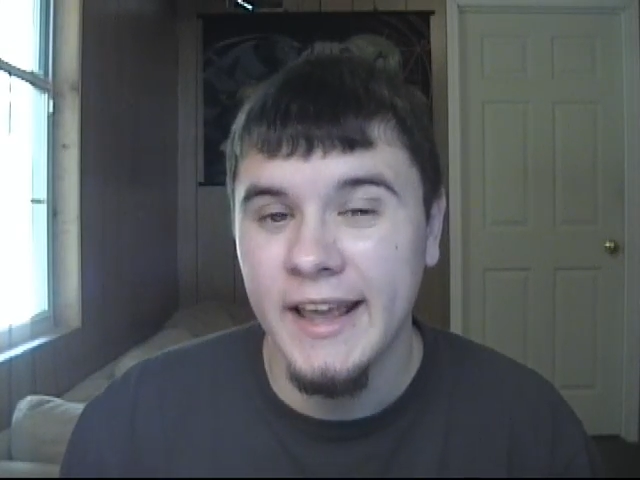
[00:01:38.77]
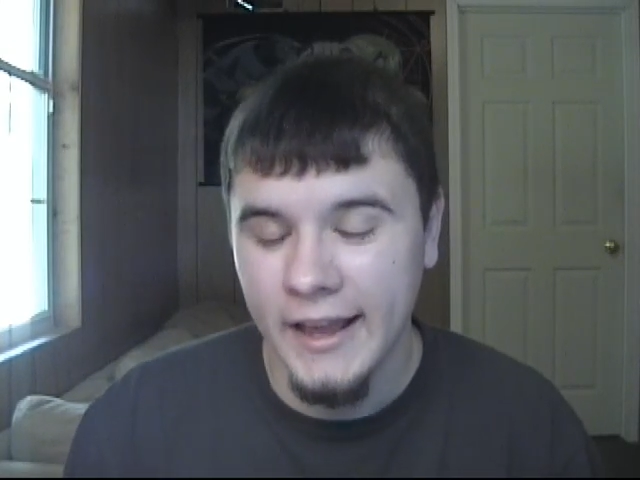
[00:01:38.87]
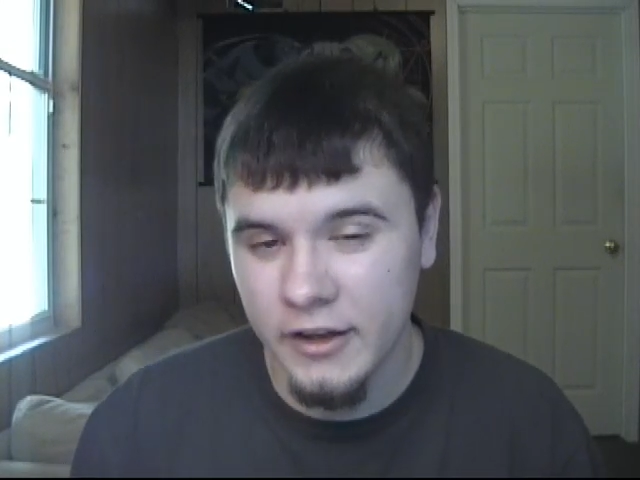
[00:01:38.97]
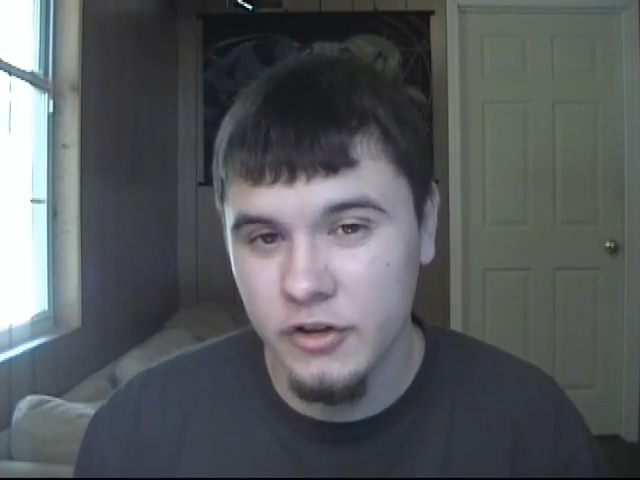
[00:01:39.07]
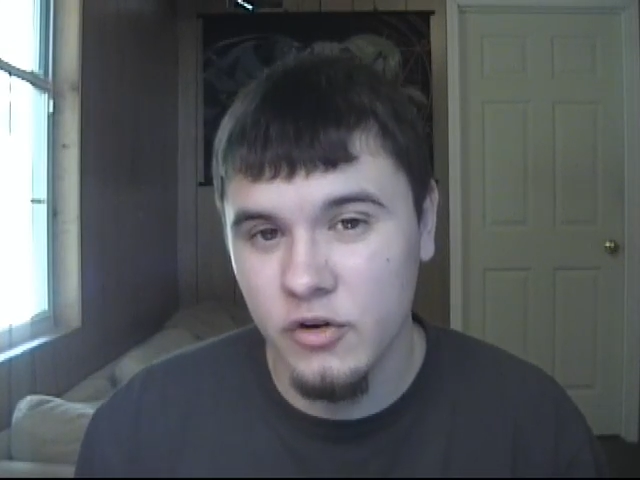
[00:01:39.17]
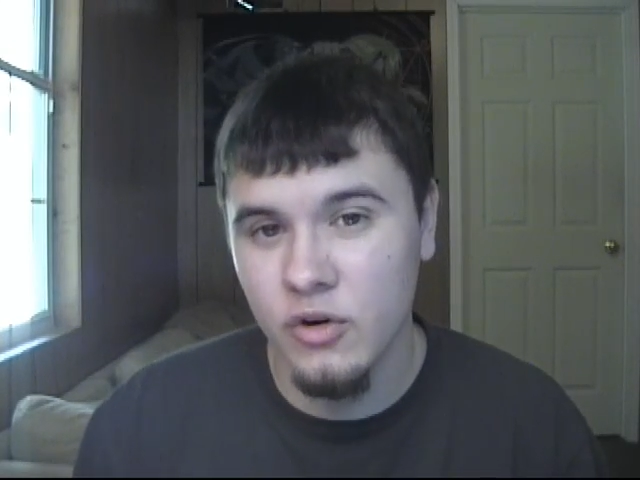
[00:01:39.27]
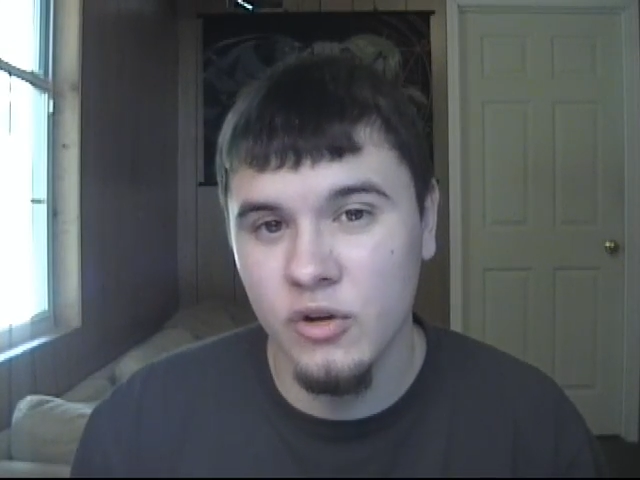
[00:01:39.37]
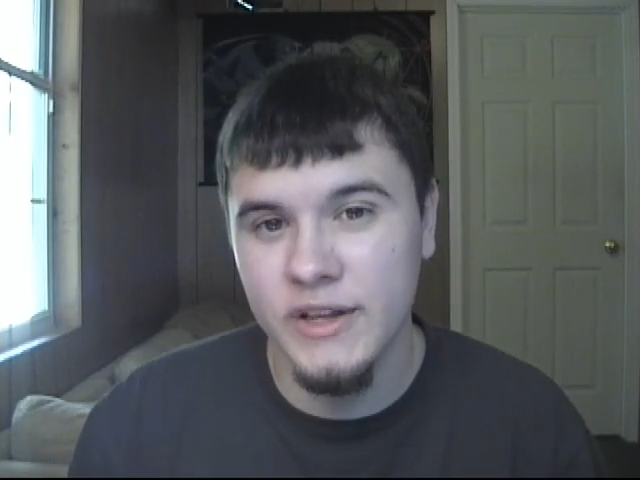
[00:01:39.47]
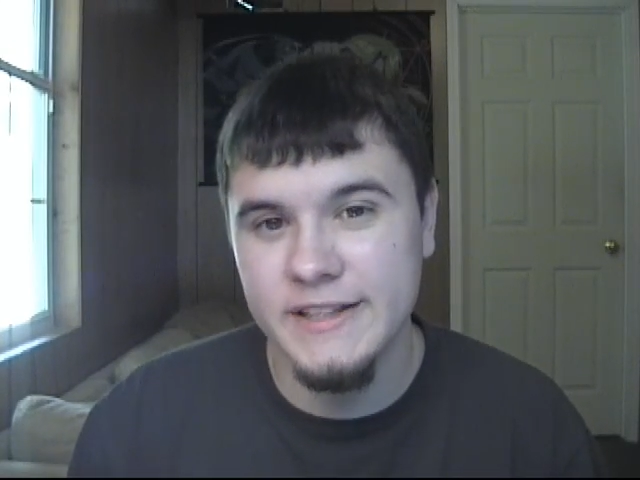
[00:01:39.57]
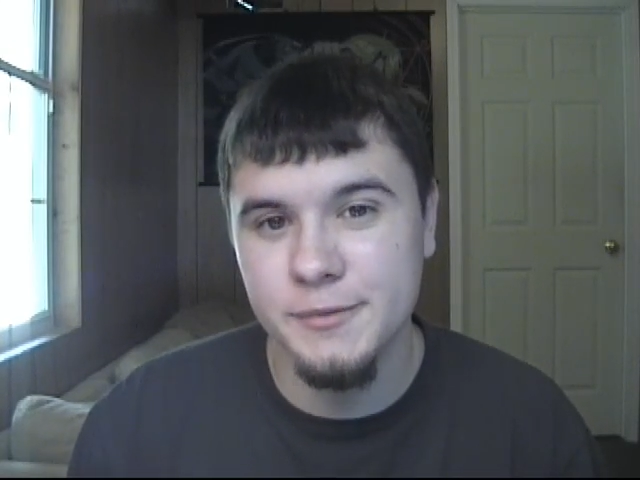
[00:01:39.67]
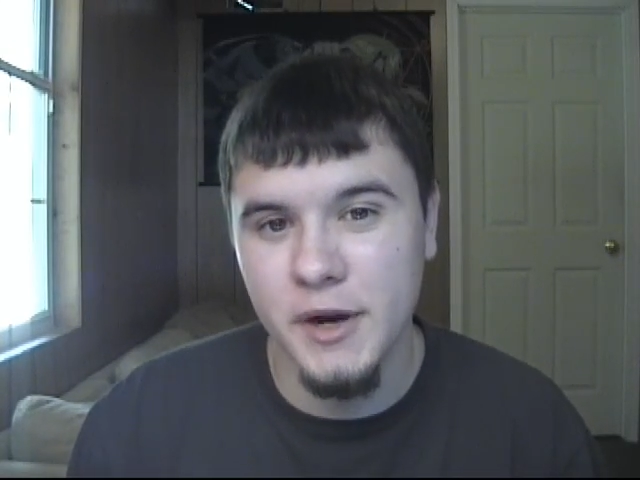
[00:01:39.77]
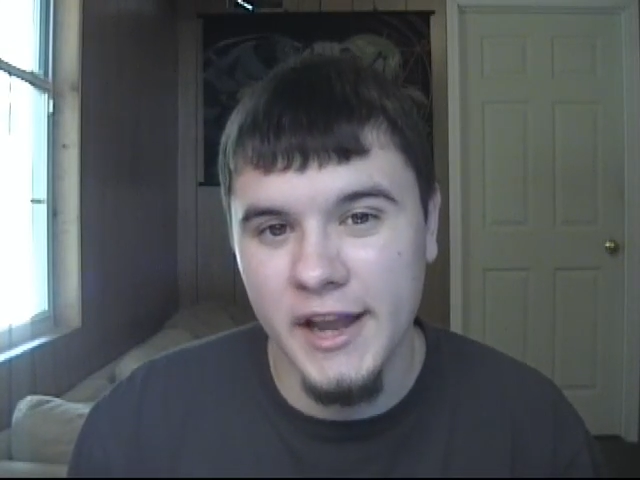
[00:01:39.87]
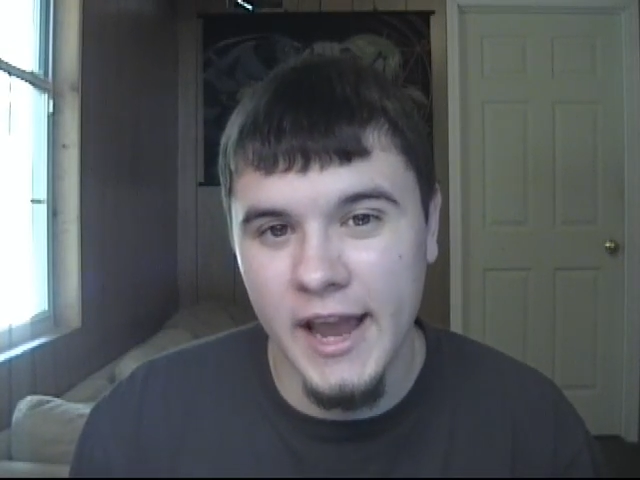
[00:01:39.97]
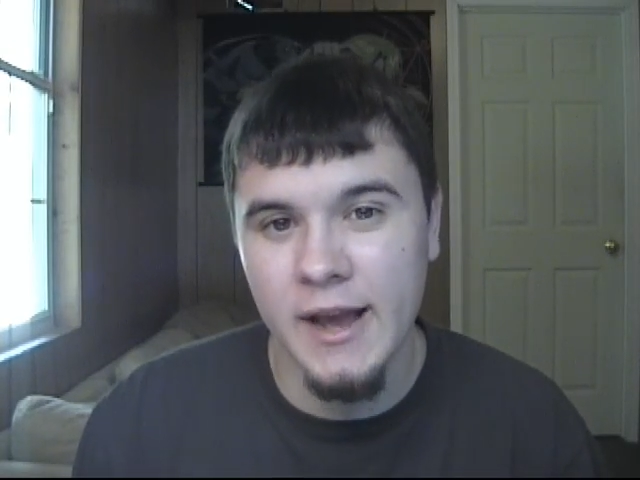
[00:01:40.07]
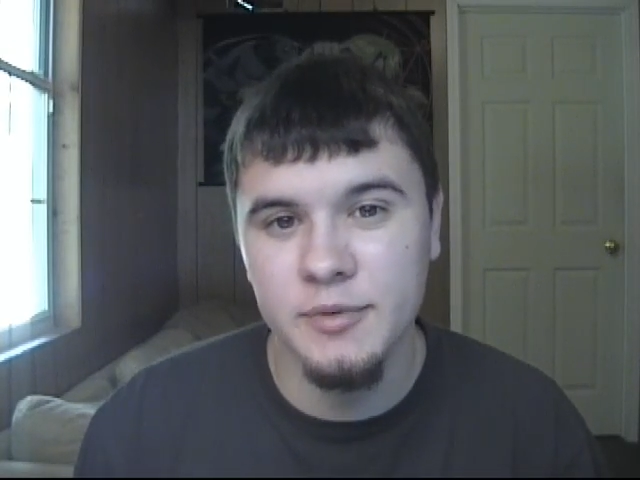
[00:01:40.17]
Hit Girl is
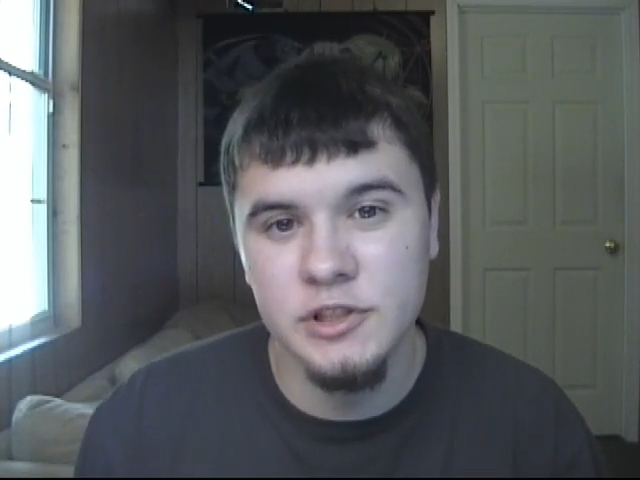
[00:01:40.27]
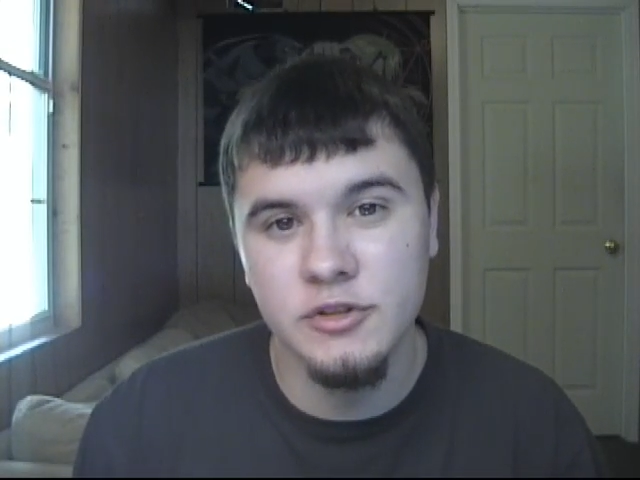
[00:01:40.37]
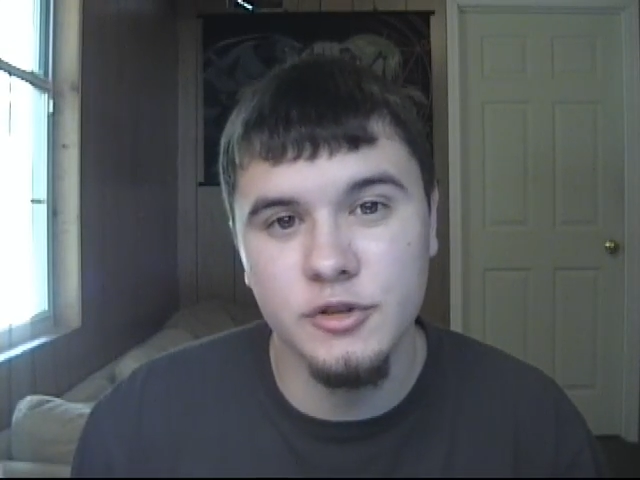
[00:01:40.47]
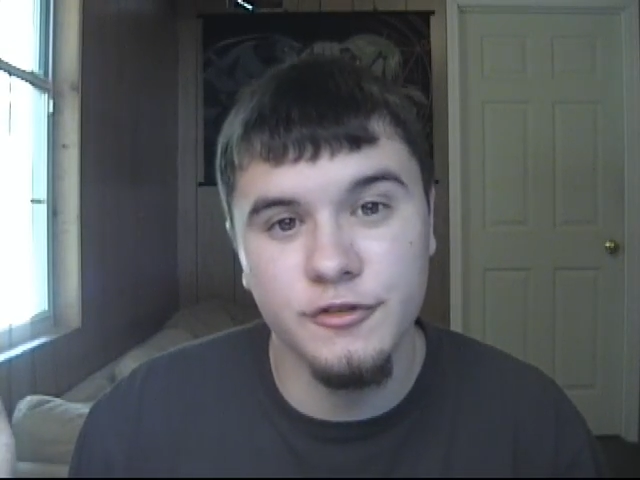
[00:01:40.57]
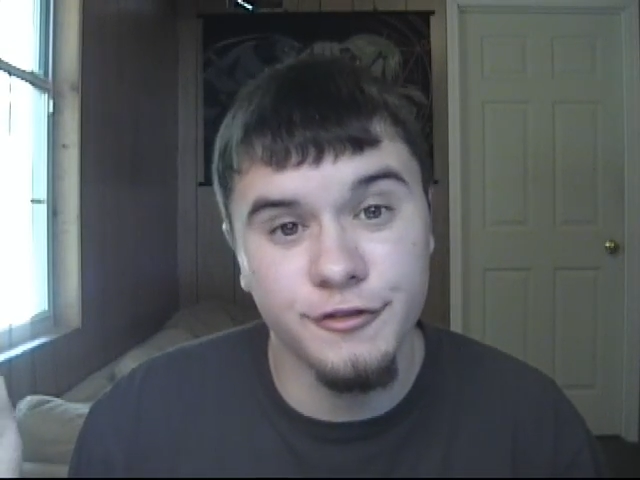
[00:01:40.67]
my absolute